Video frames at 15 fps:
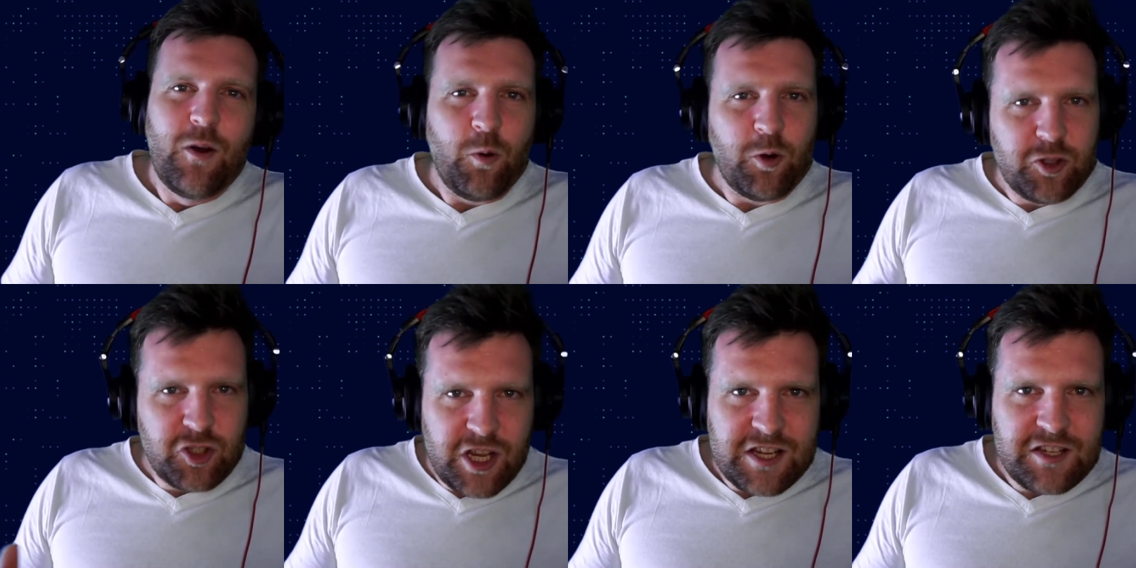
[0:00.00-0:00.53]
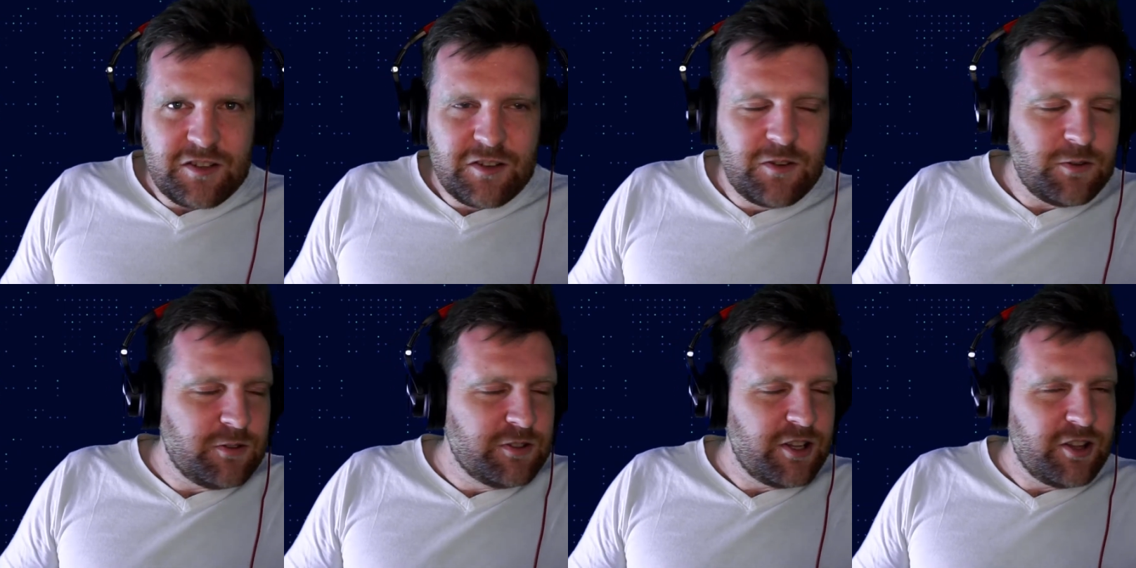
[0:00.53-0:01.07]
what Jason
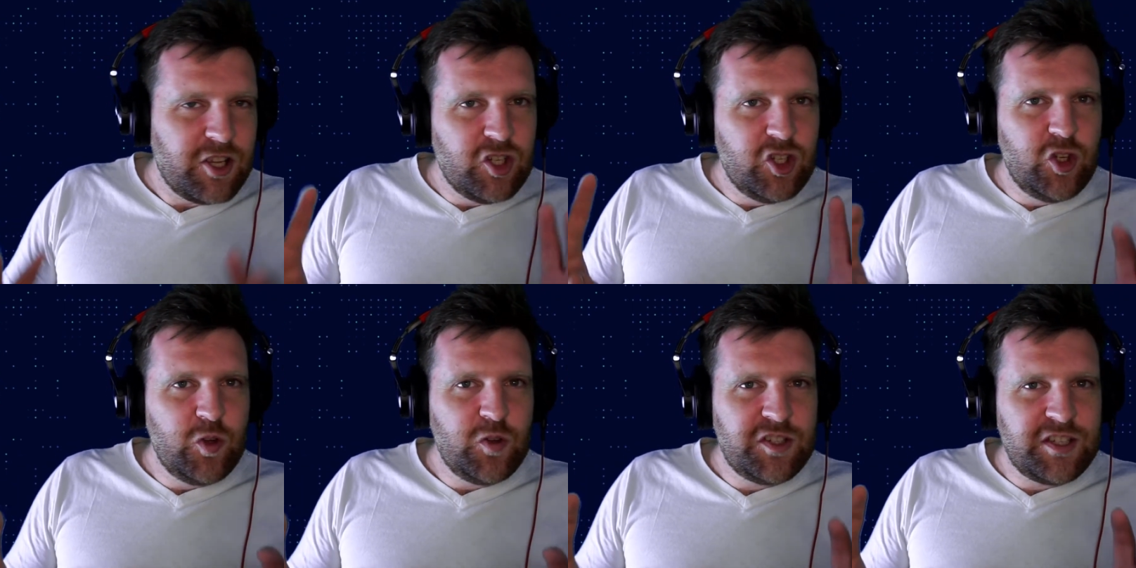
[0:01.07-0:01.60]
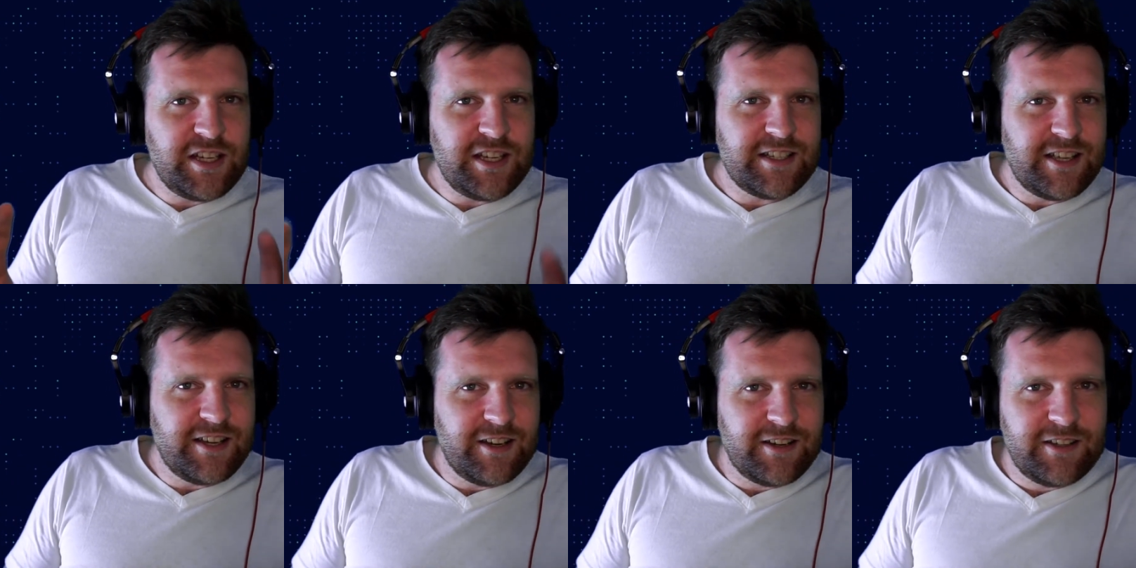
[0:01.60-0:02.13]
called the juicy
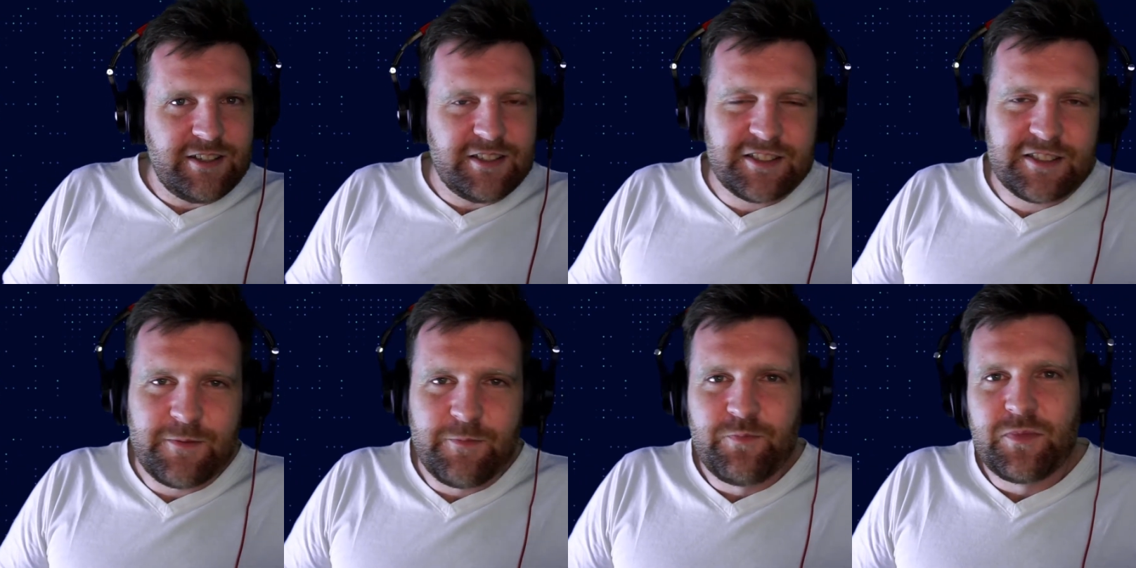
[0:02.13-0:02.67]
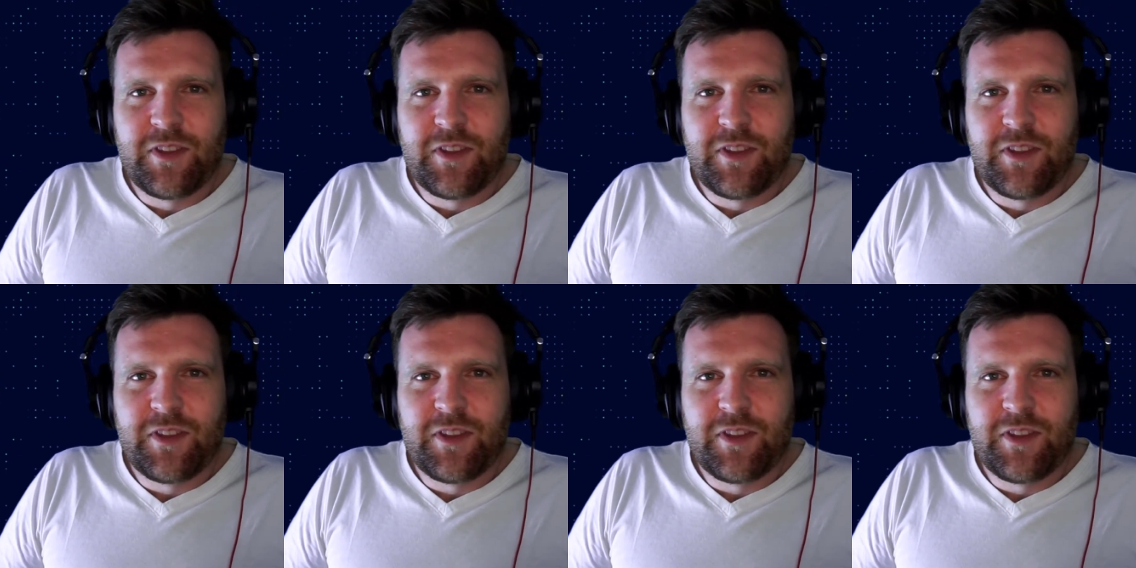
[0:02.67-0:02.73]
targets.